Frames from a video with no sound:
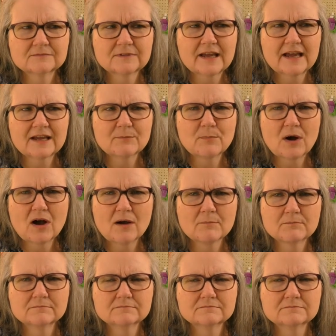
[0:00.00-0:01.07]
Cake Pop,
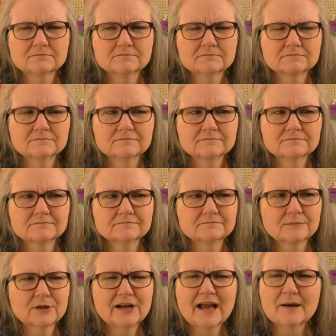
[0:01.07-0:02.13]

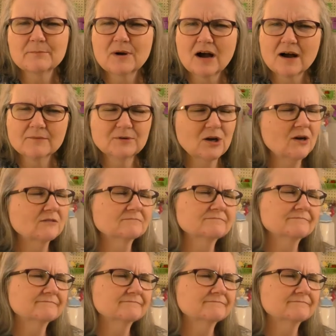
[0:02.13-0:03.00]
Bernat Pop, no.